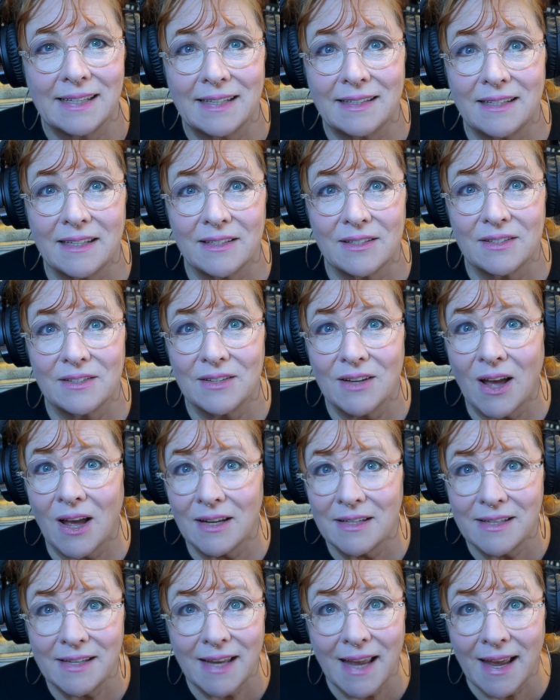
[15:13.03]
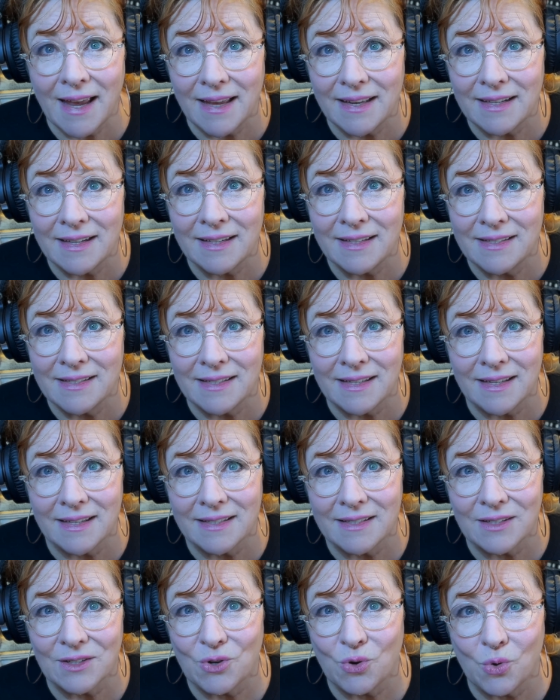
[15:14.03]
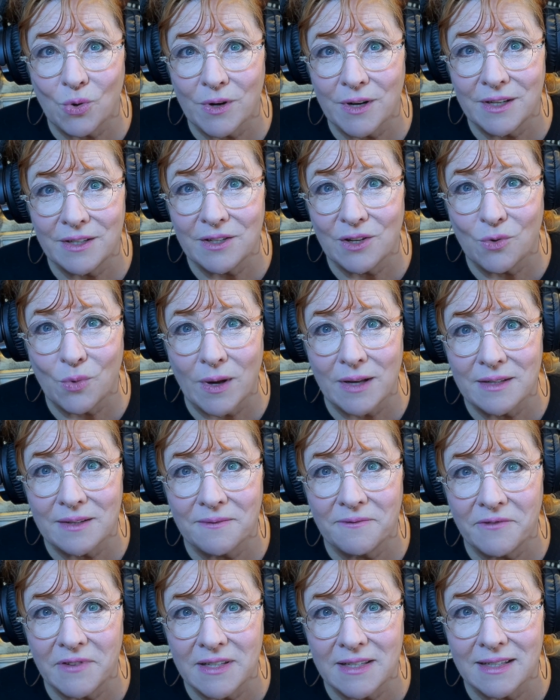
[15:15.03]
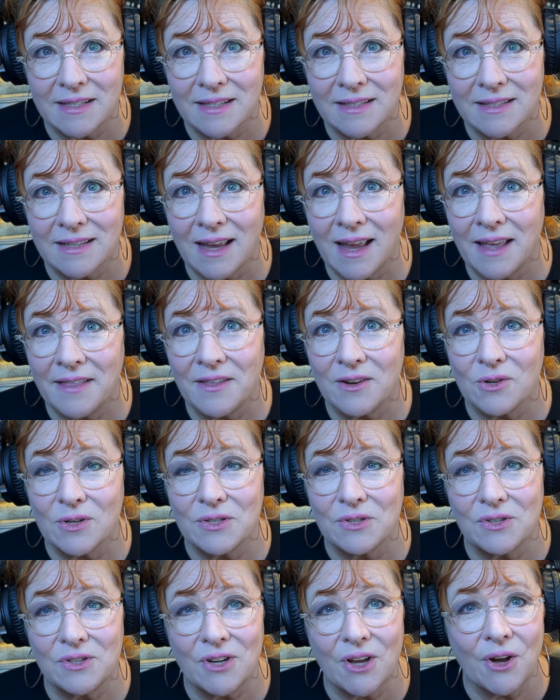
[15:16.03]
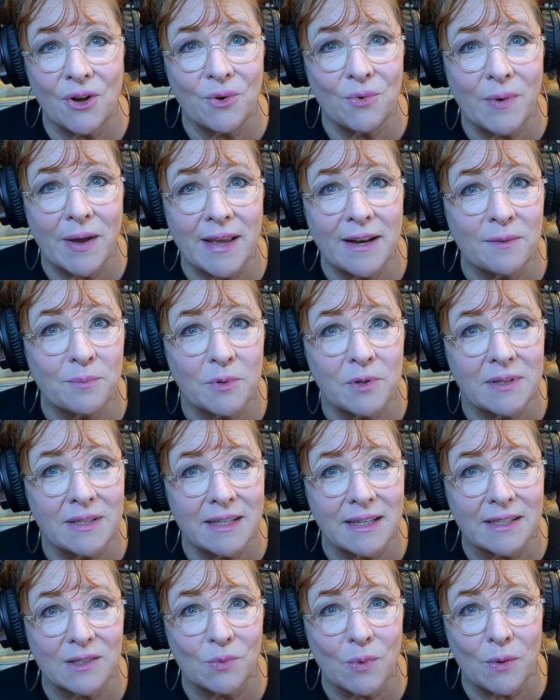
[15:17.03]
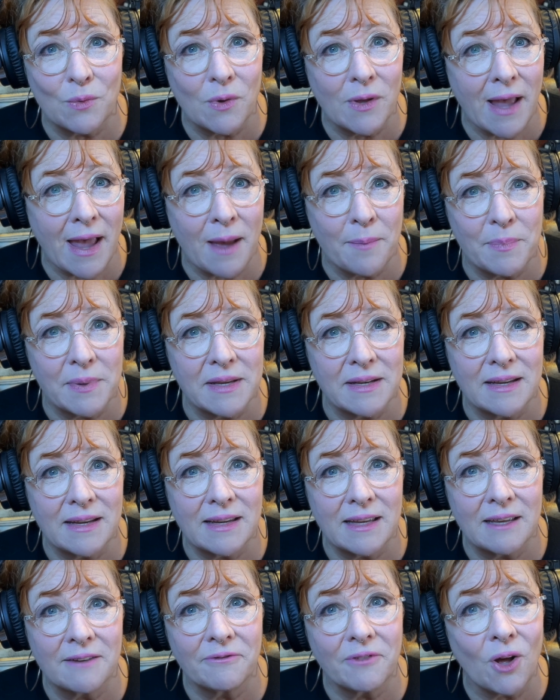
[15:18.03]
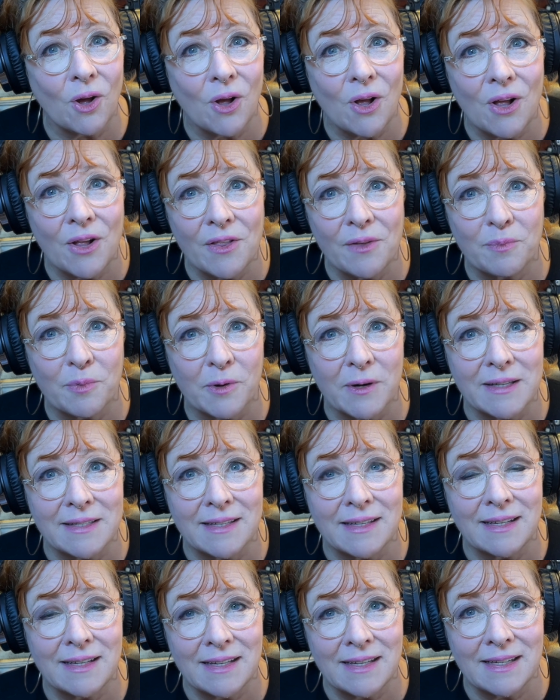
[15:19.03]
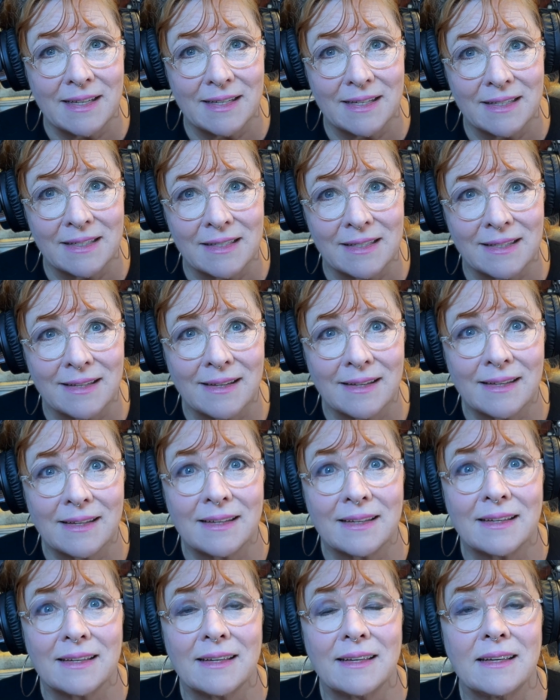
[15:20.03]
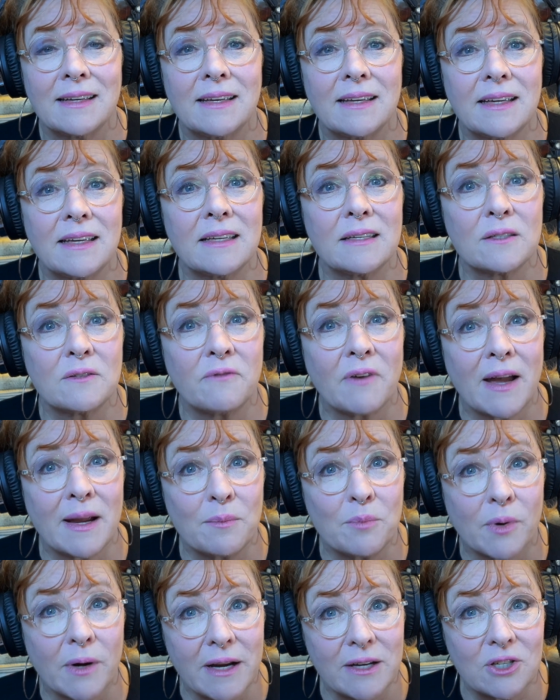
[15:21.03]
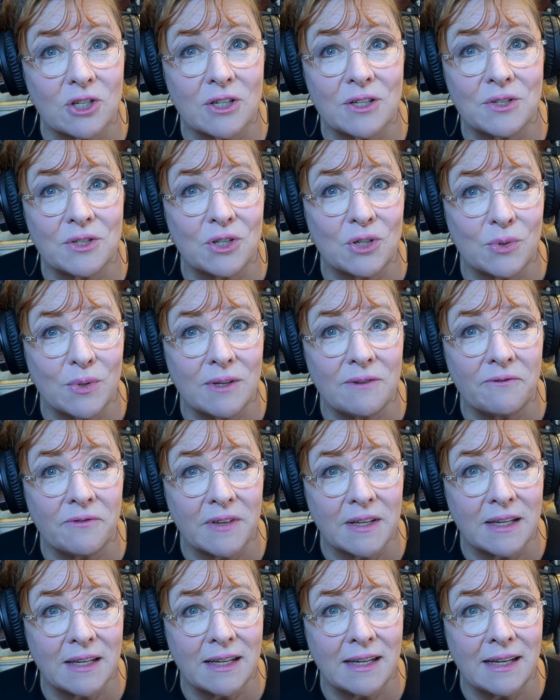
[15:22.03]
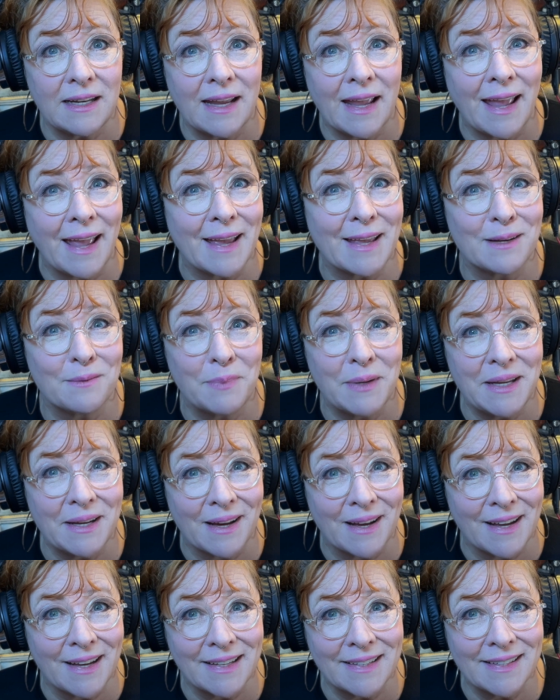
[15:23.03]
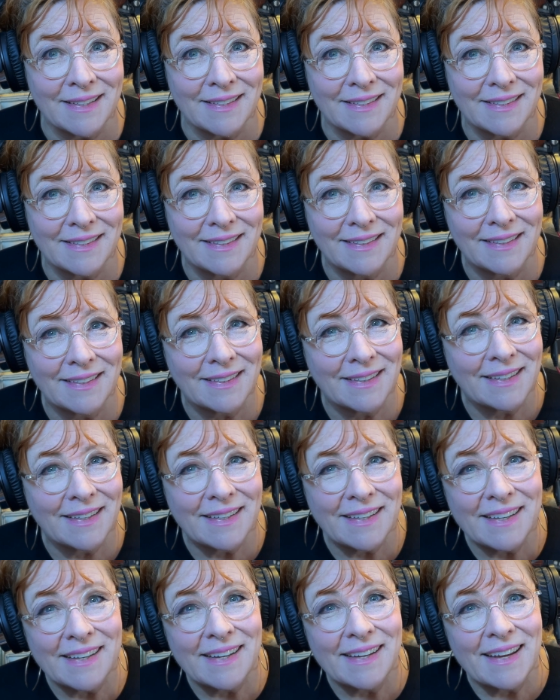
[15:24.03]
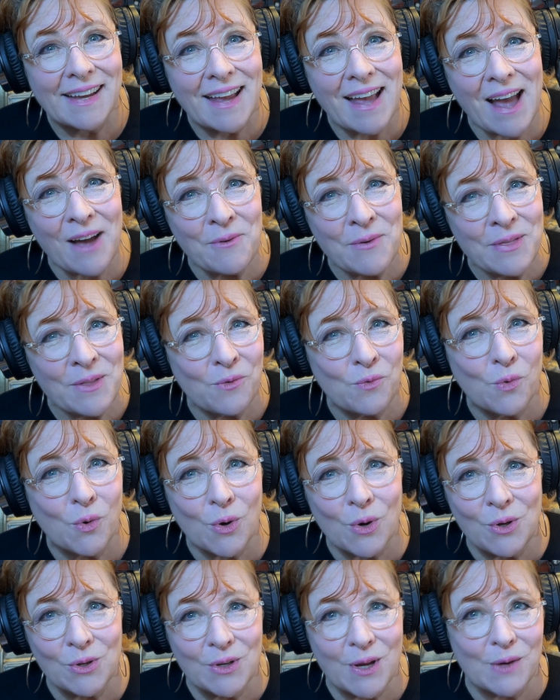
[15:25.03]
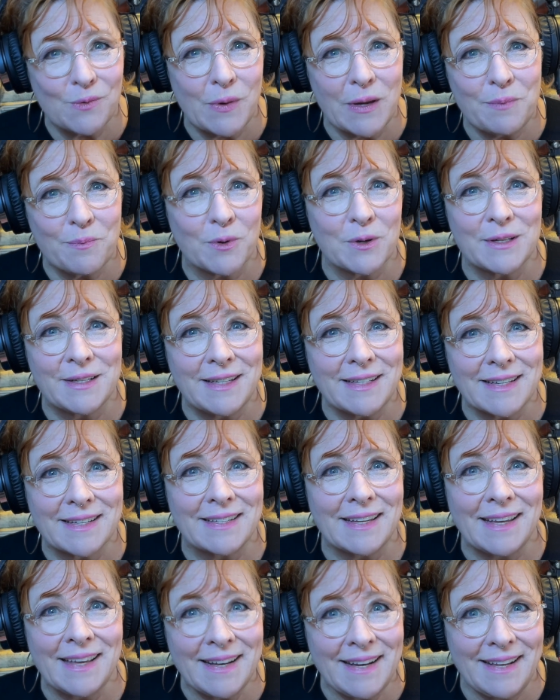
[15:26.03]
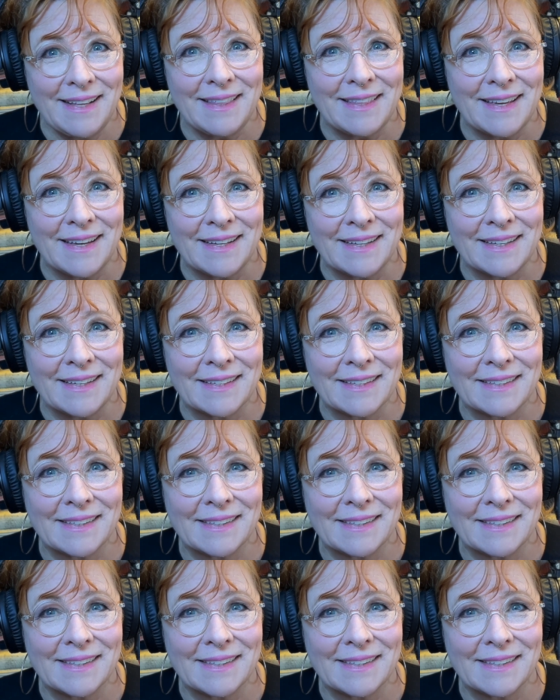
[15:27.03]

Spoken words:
Does not yet exist according to quantum physics, and there is no way to predict what will happen if all the present is vibration to infinity and beyond. How in the world could we predict anything?